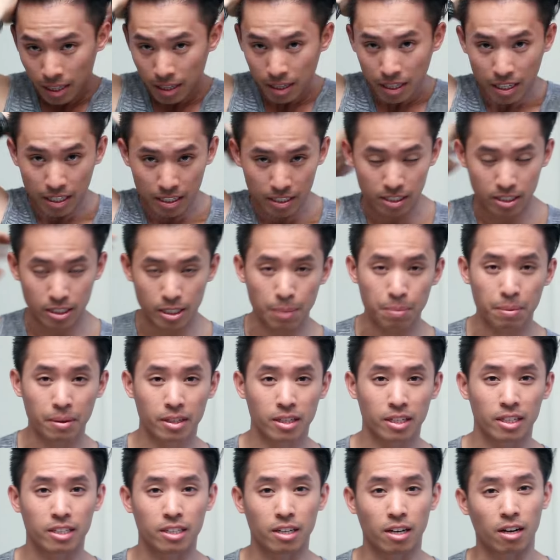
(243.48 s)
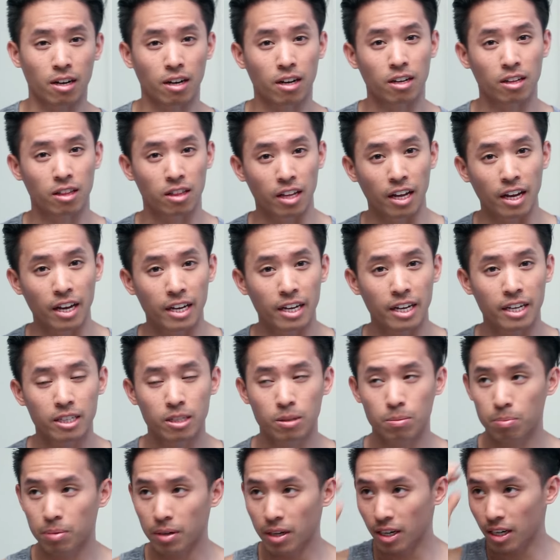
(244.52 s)
There's typically not clay in
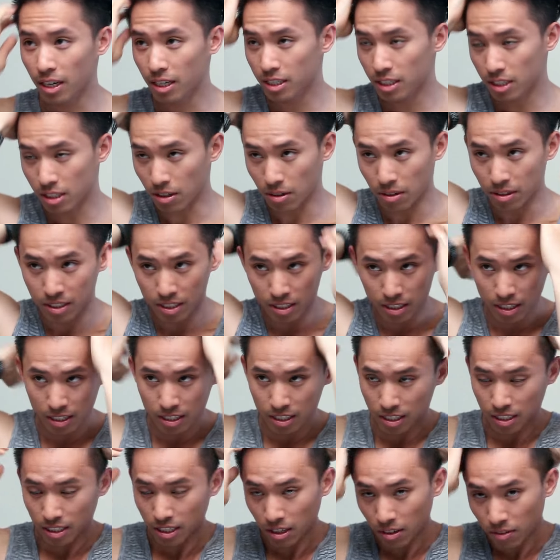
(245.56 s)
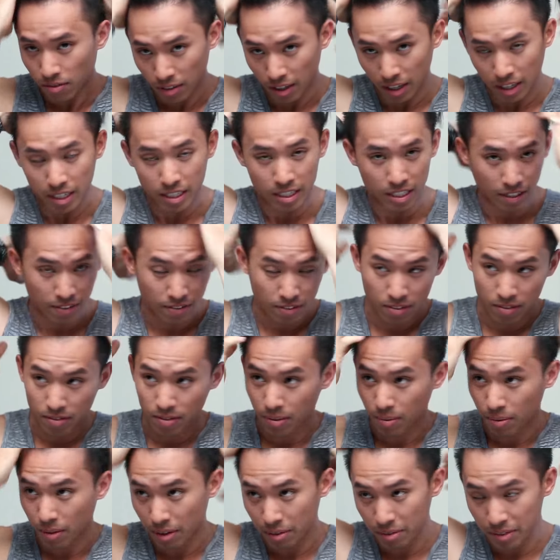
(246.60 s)
the product, so it's it's still very different
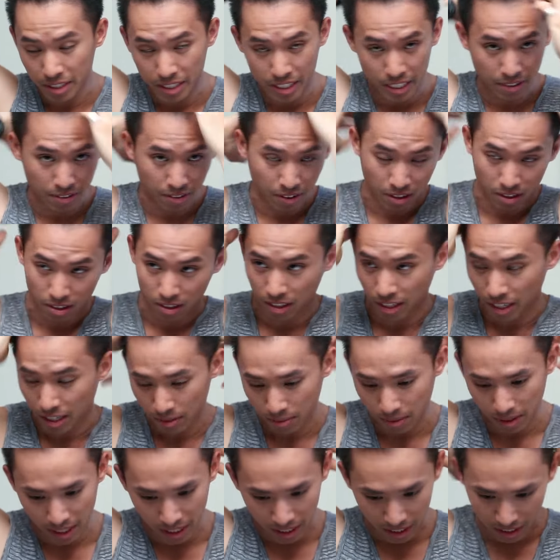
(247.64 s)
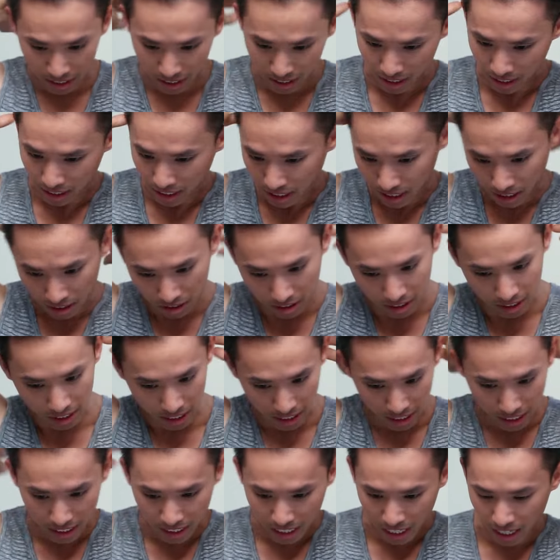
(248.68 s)
from what we see with clay, where you can still
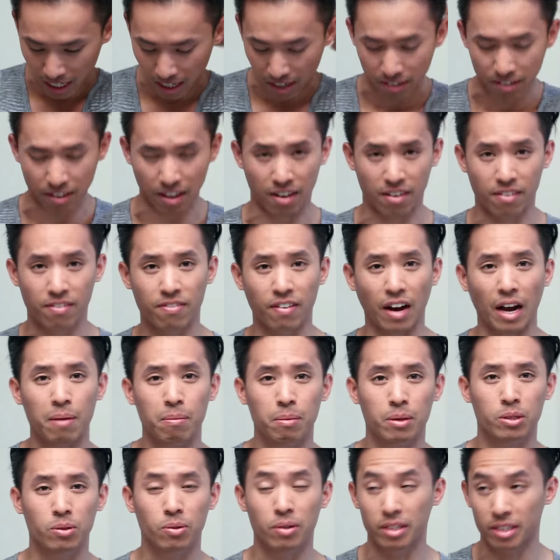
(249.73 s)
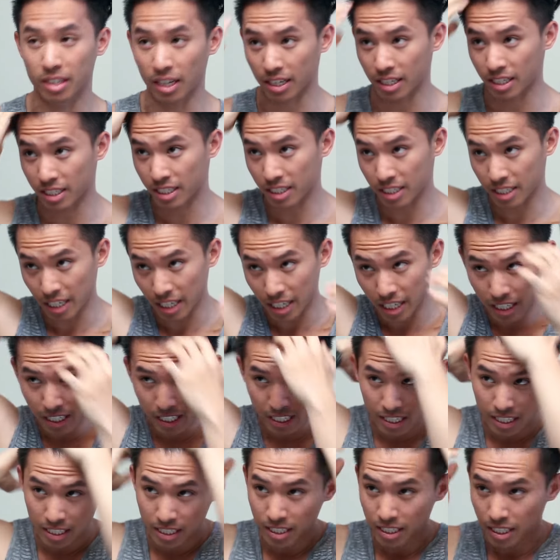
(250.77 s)
see this kind of like fight between like a
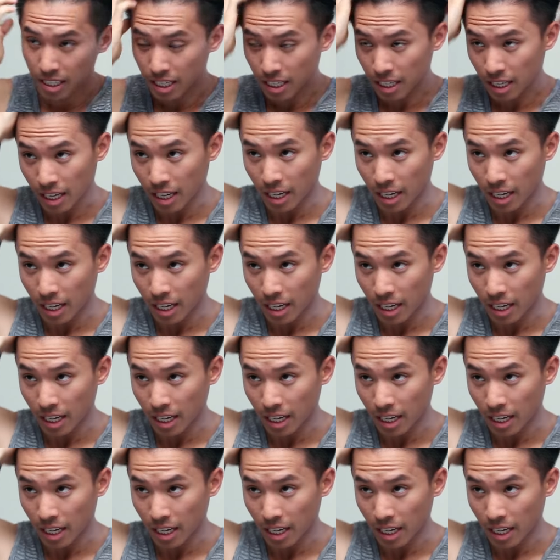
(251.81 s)
stickiness